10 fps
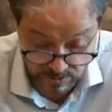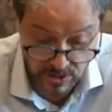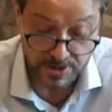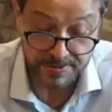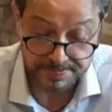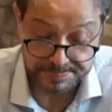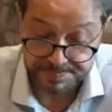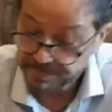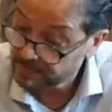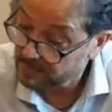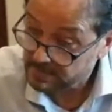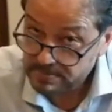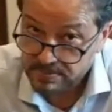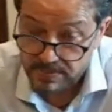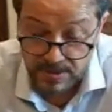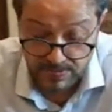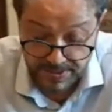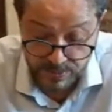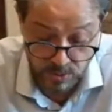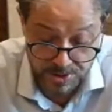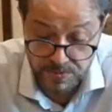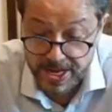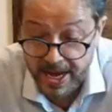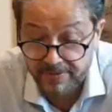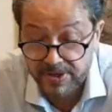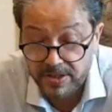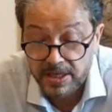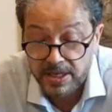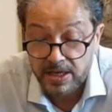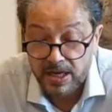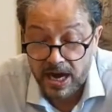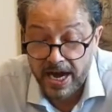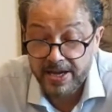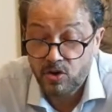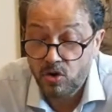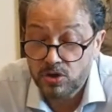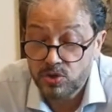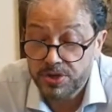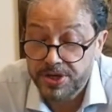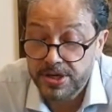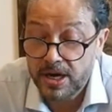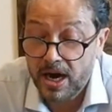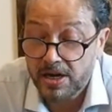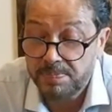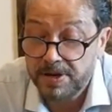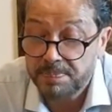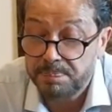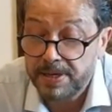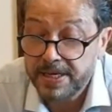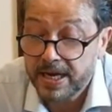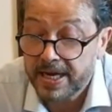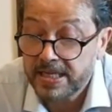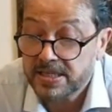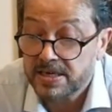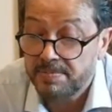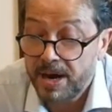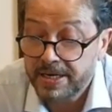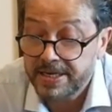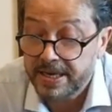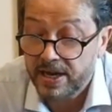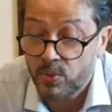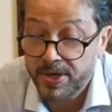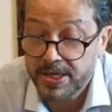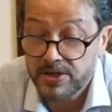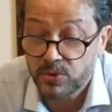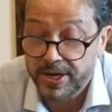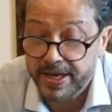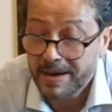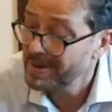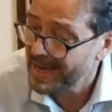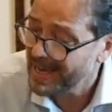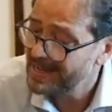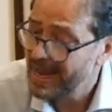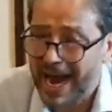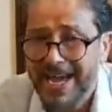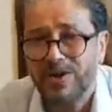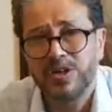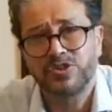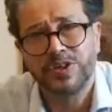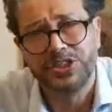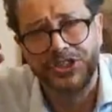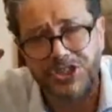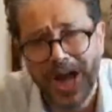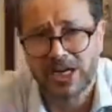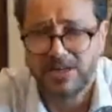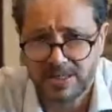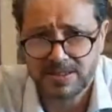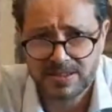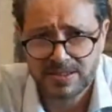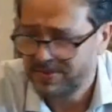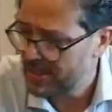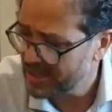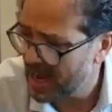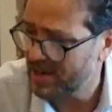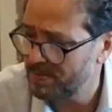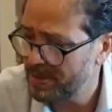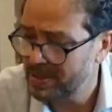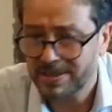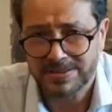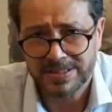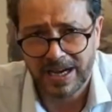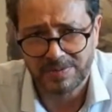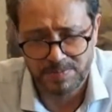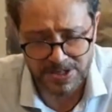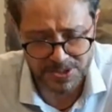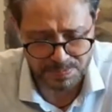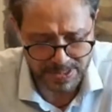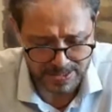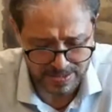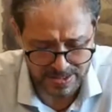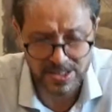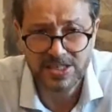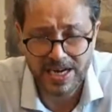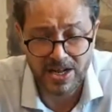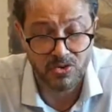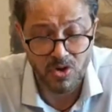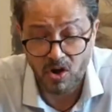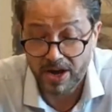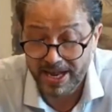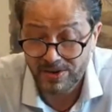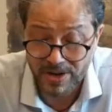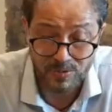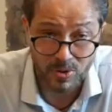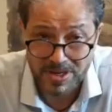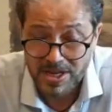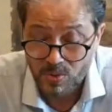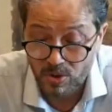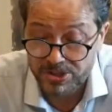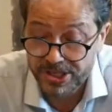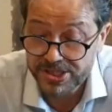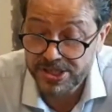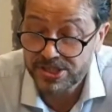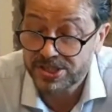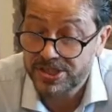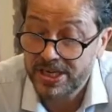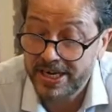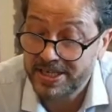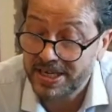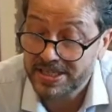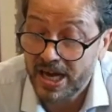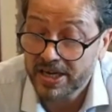Good. Then what do we have here? High Court to hear Akbar plea against Ramani, acquittal today. I mean, hey, High Court should junk this Akbar's plea. This is kind of wrong. And look at what justice delayed does.